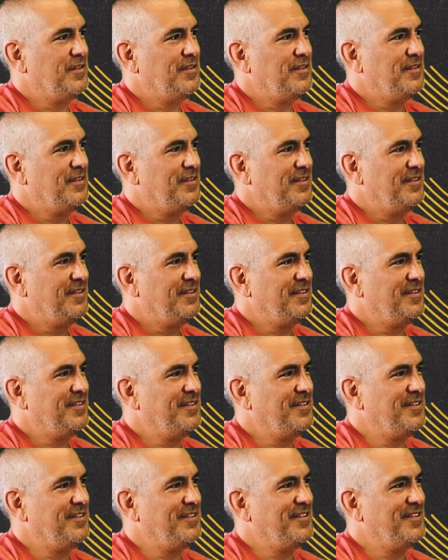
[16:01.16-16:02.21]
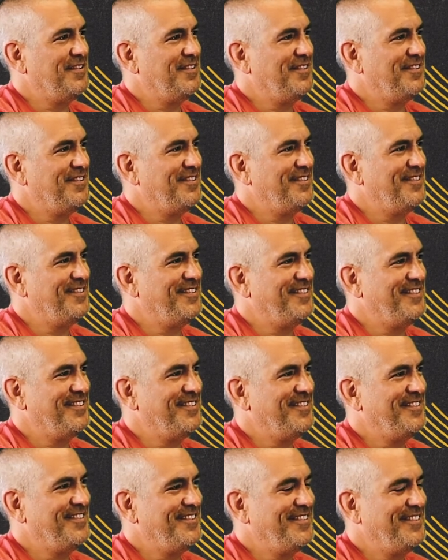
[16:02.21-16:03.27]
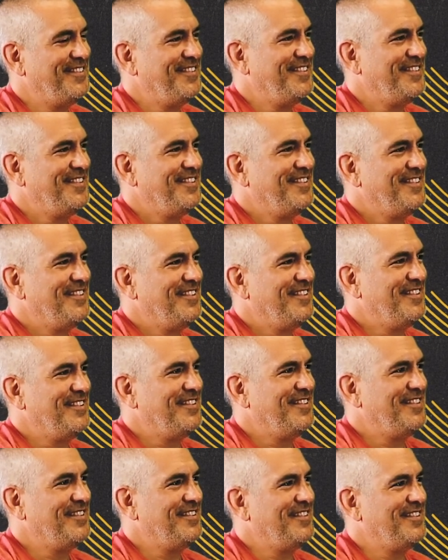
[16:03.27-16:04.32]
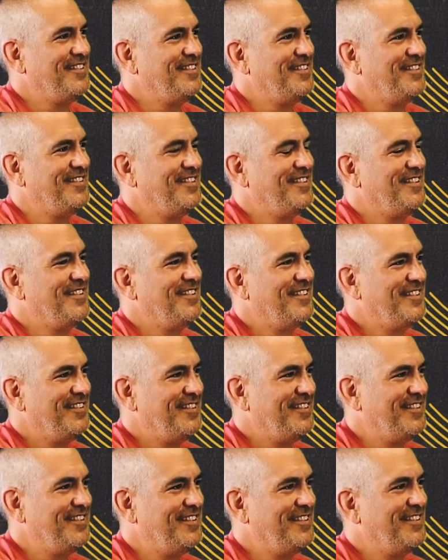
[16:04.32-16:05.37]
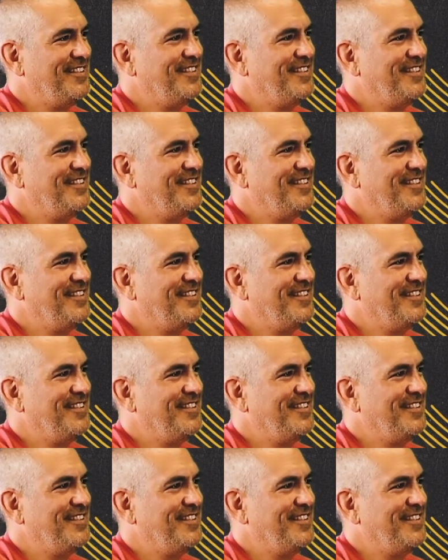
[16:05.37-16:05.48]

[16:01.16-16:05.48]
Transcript: [no speech]